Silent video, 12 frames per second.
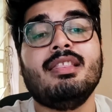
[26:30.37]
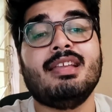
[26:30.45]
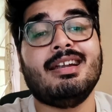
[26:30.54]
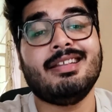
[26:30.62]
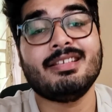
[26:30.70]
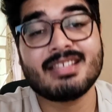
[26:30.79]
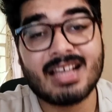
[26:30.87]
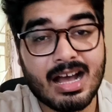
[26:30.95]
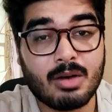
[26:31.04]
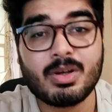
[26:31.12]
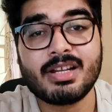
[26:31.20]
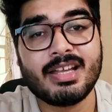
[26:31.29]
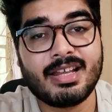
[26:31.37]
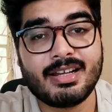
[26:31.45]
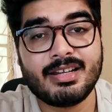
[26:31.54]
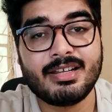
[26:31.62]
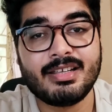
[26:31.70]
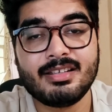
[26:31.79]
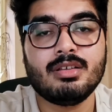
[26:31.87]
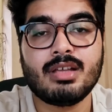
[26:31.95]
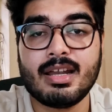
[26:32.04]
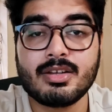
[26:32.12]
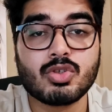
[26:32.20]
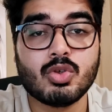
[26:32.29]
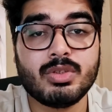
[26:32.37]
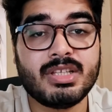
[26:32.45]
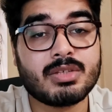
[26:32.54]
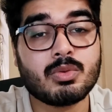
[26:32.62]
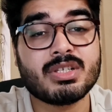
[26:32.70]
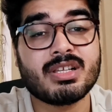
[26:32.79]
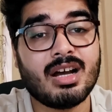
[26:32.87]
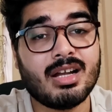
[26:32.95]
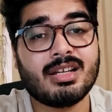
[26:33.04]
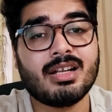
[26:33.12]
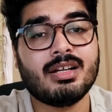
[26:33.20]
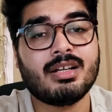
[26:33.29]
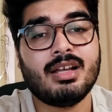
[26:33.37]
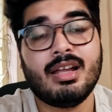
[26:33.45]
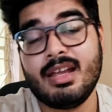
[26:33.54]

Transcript: That is our guarantee. And so this was Uncut